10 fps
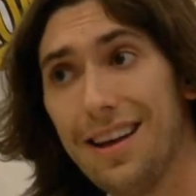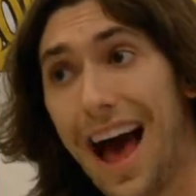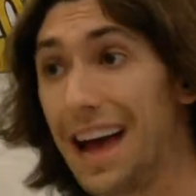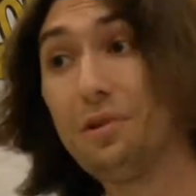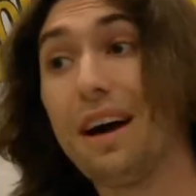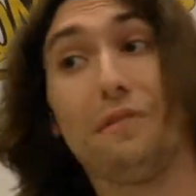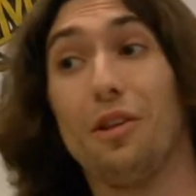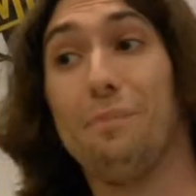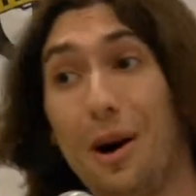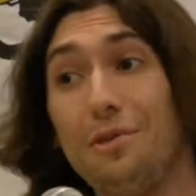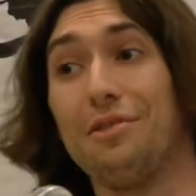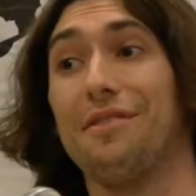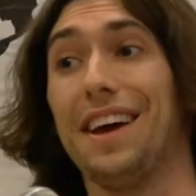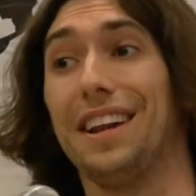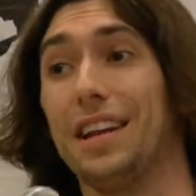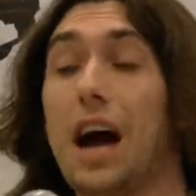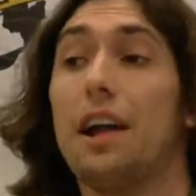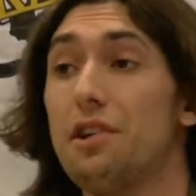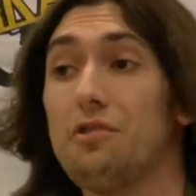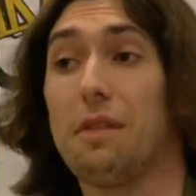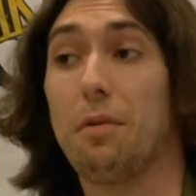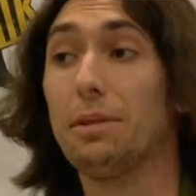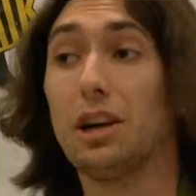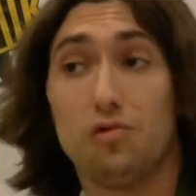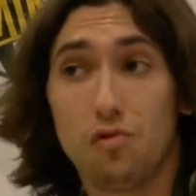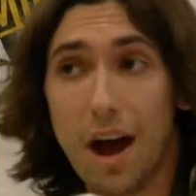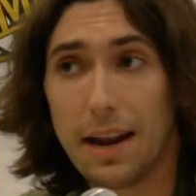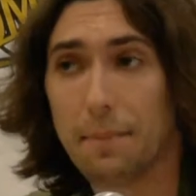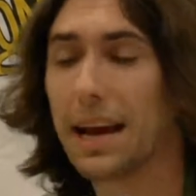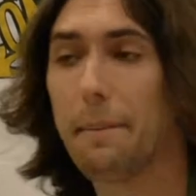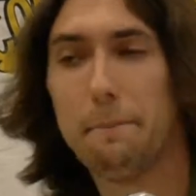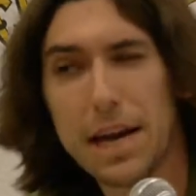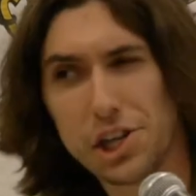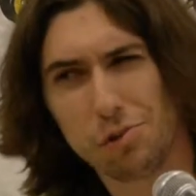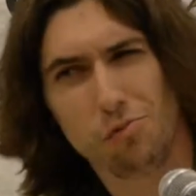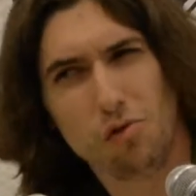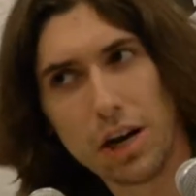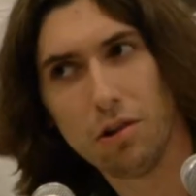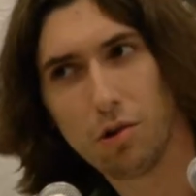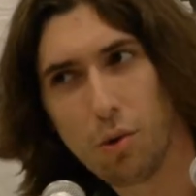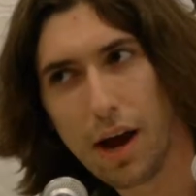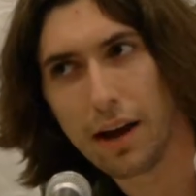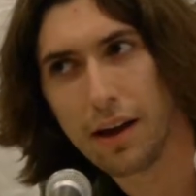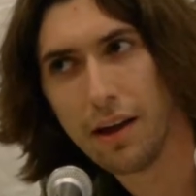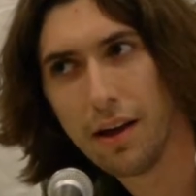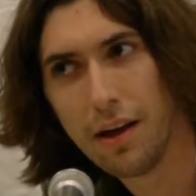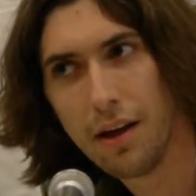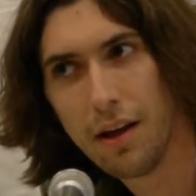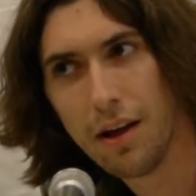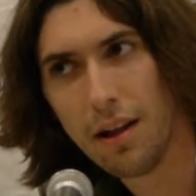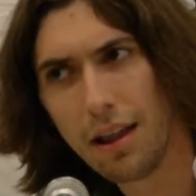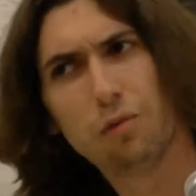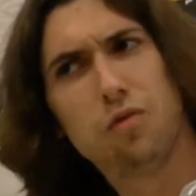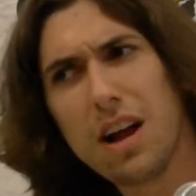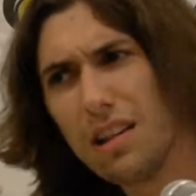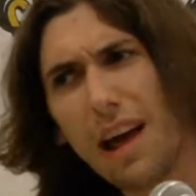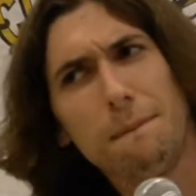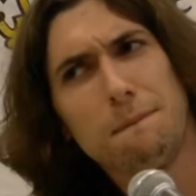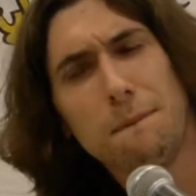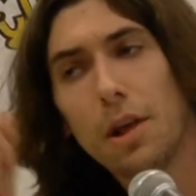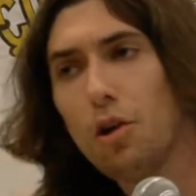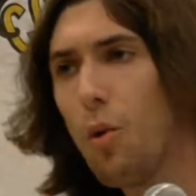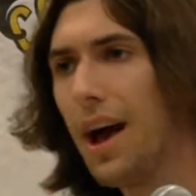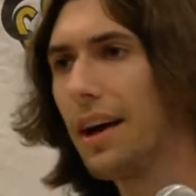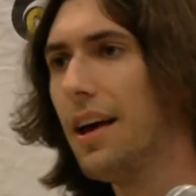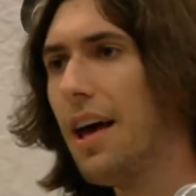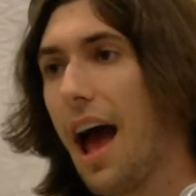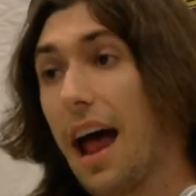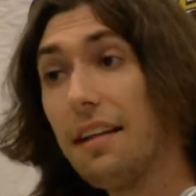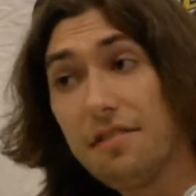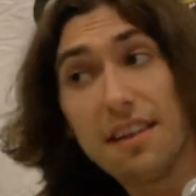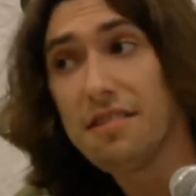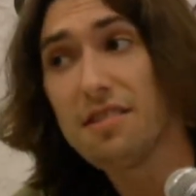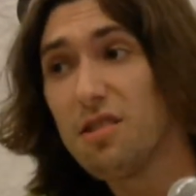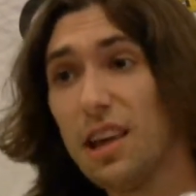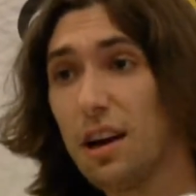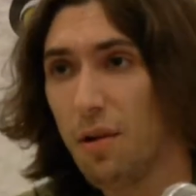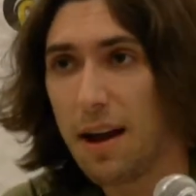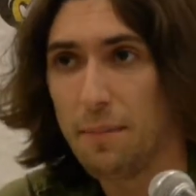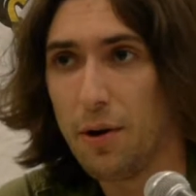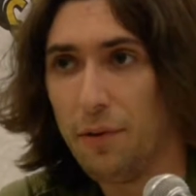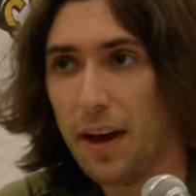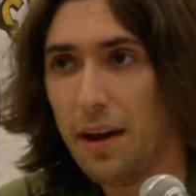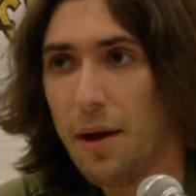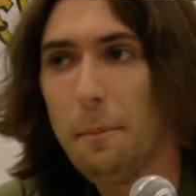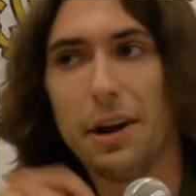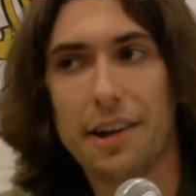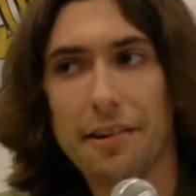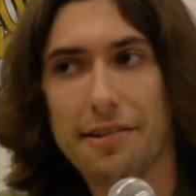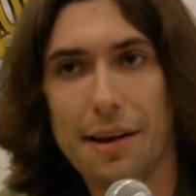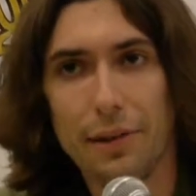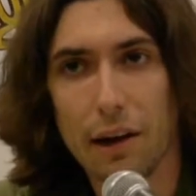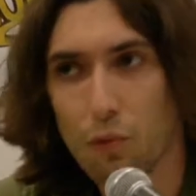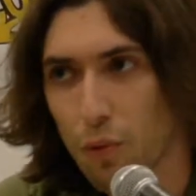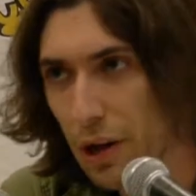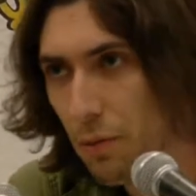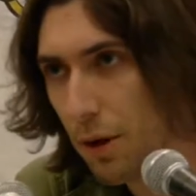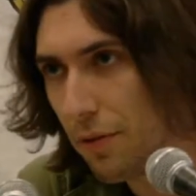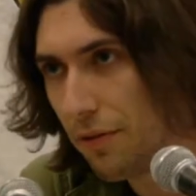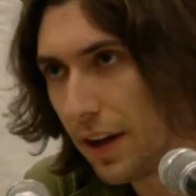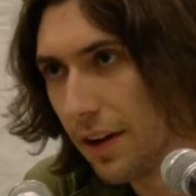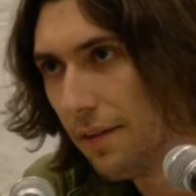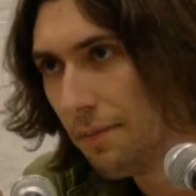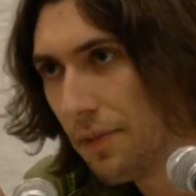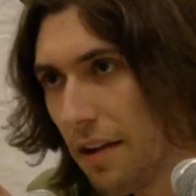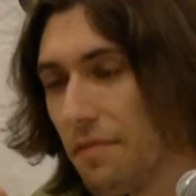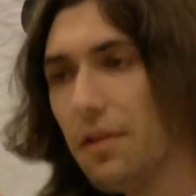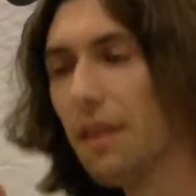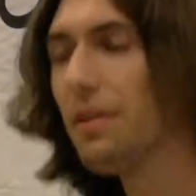I don't have all the bones of it, and God knows I probably couldn't write it, but I can pitch it real quick. Like quick. And it's not necessarily a great movie, but it does sound like a real movie. Have you ever